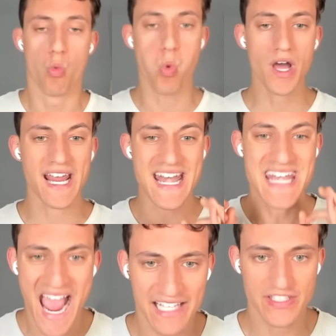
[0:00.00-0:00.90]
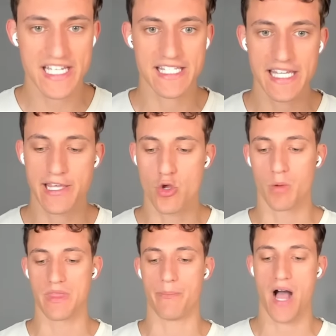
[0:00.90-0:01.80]
What a nasty Sneaky
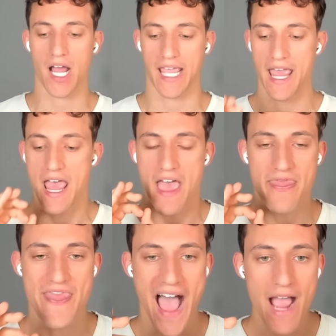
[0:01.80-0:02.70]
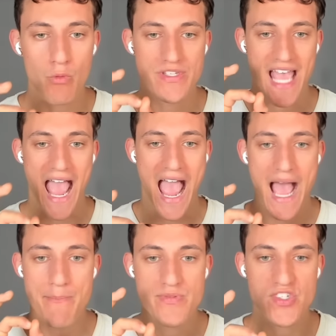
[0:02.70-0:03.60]
Golem in the pocket. That was
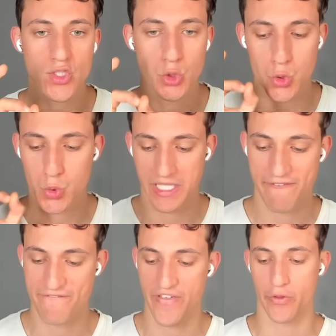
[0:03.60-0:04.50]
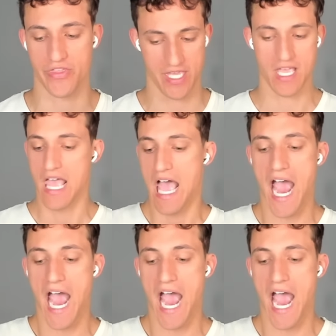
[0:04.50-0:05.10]
absolutely filthy.